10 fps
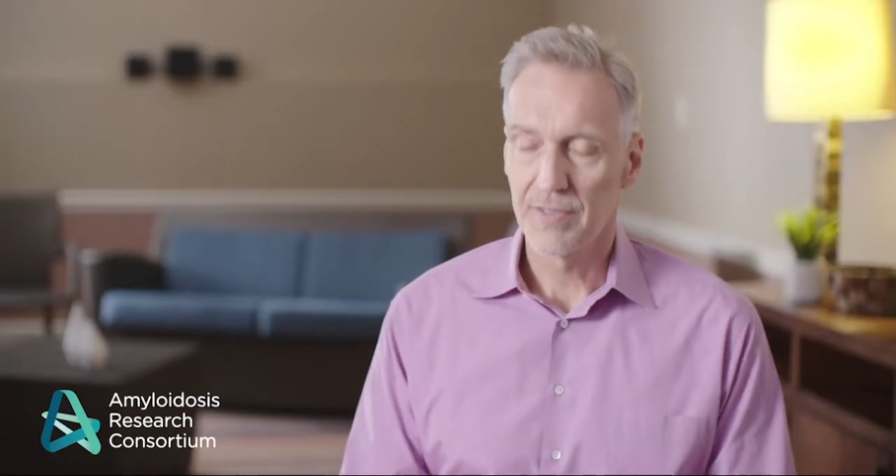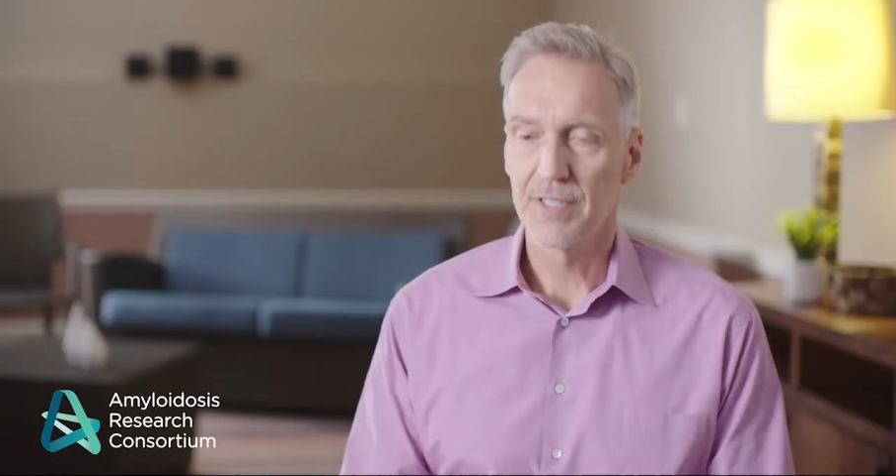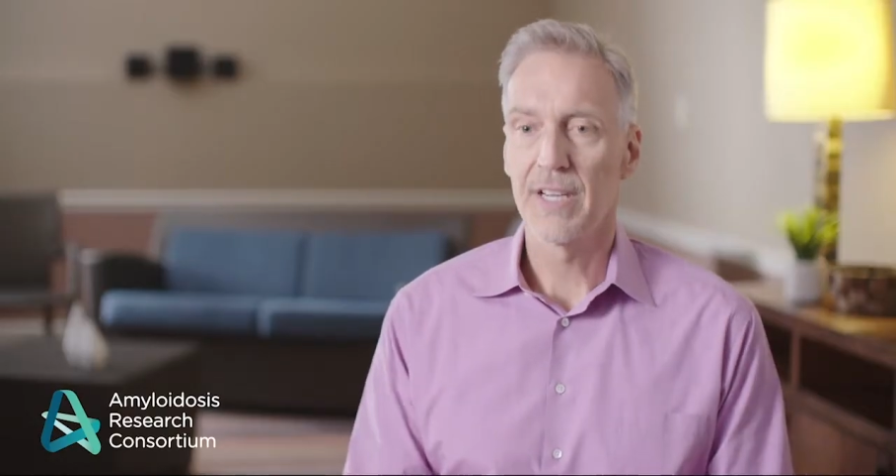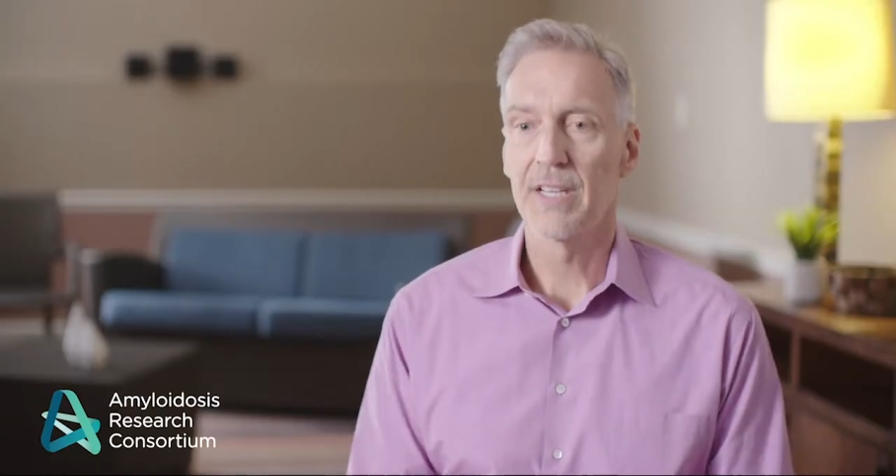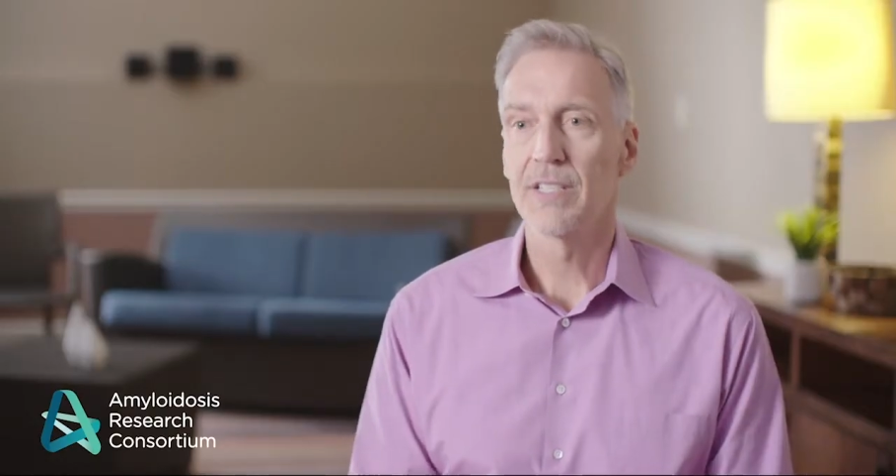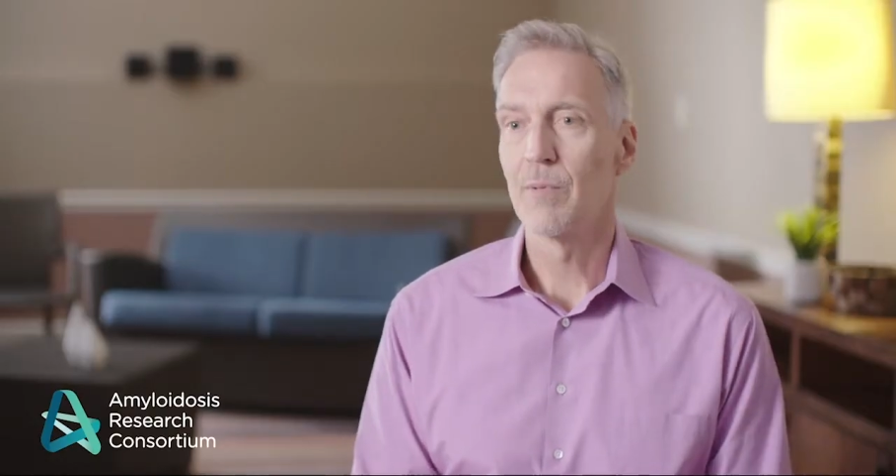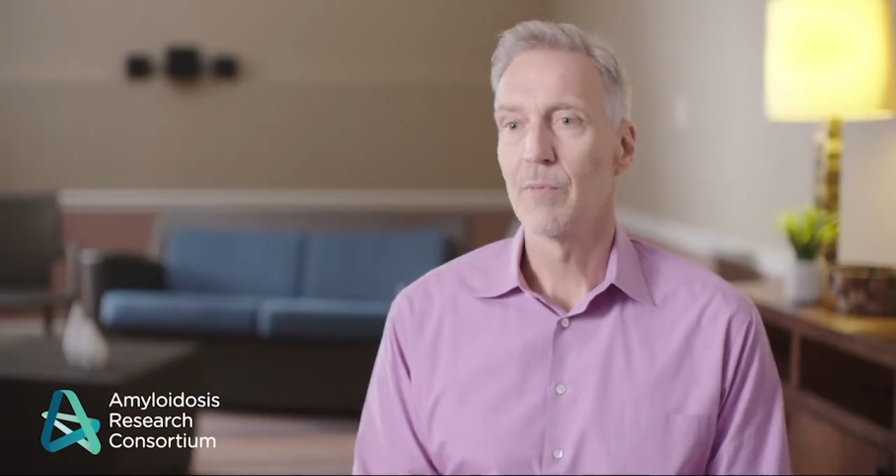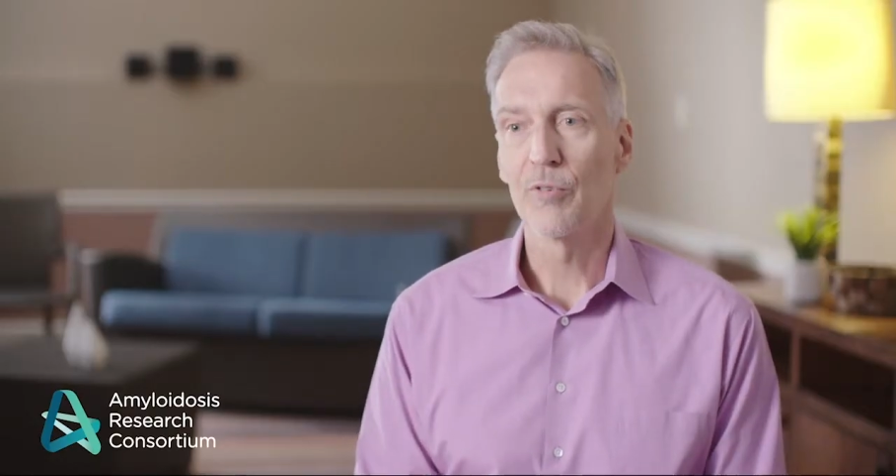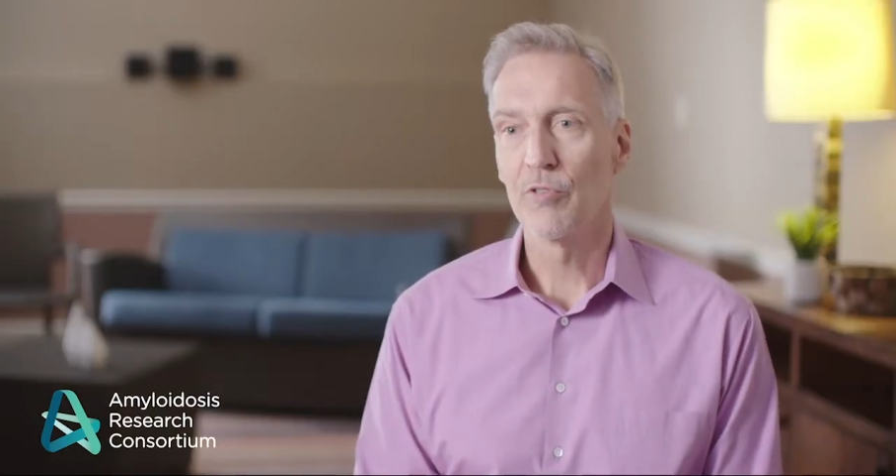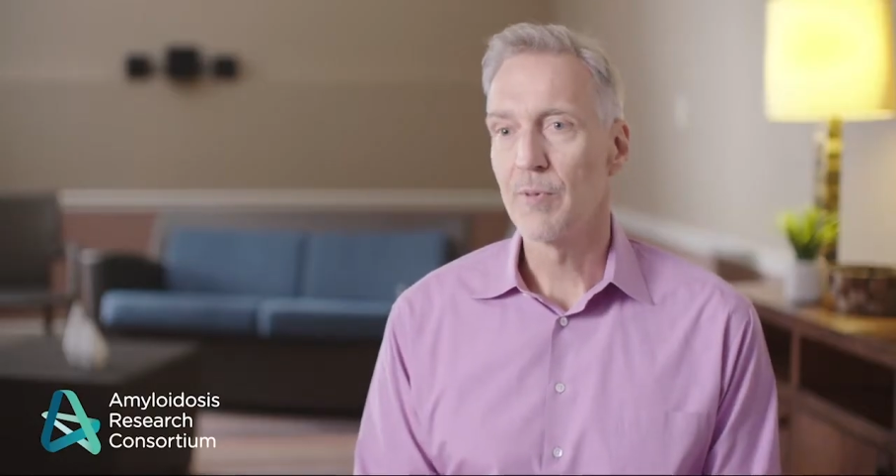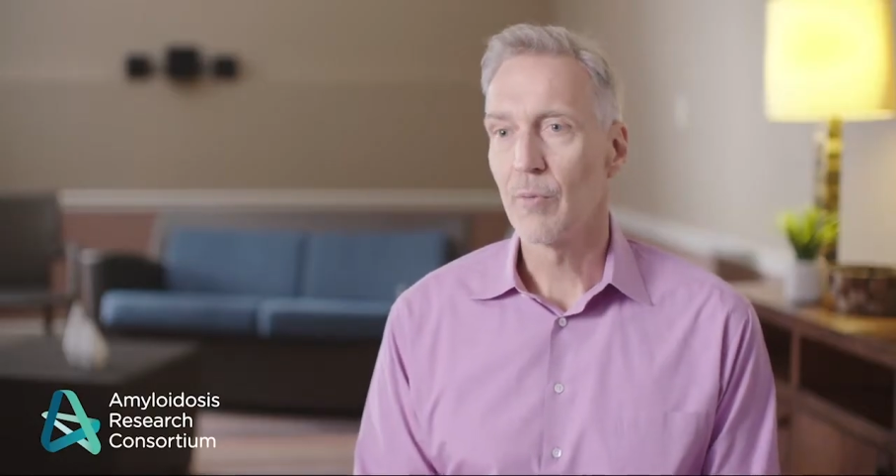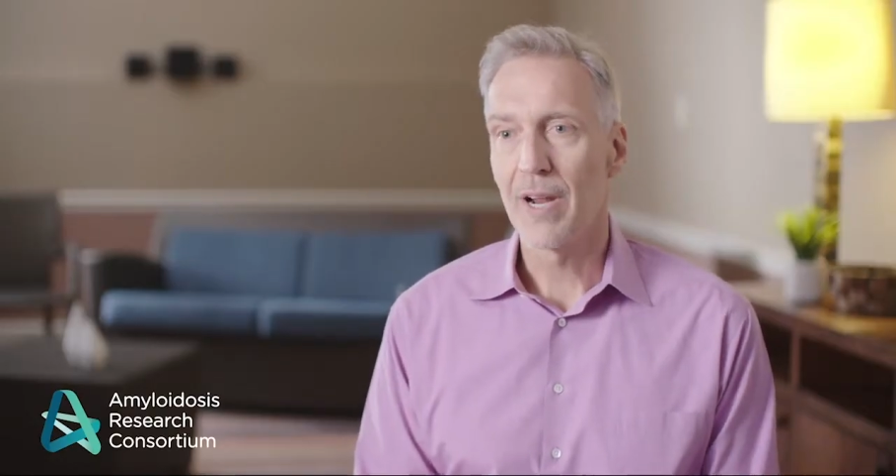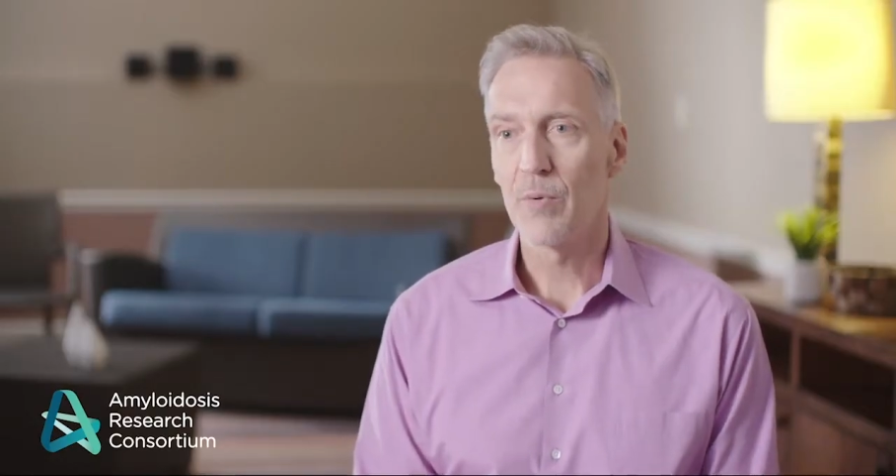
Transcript: seeing some improvement right